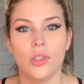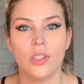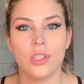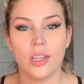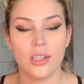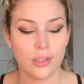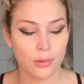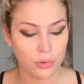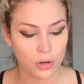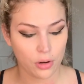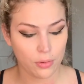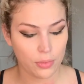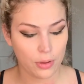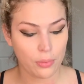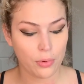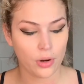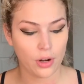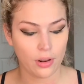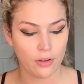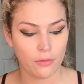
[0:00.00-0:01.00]
since I'm going to be
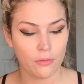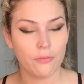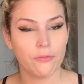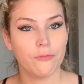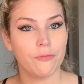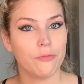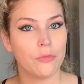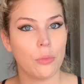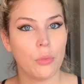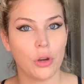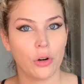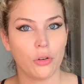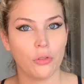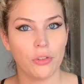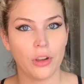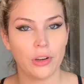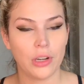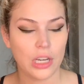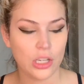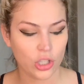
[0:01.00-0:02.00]
putting mineral
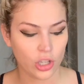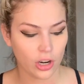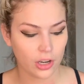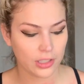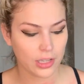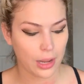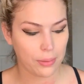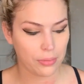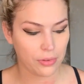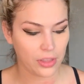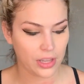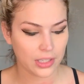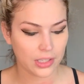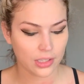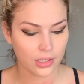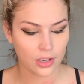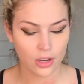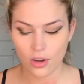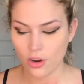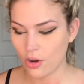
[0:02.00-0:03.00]
foundation on top of
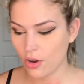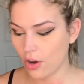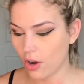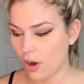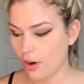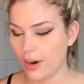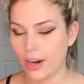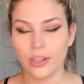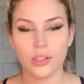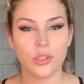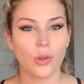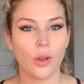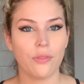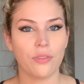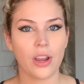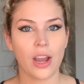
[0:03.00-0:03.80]
this. All right, so I've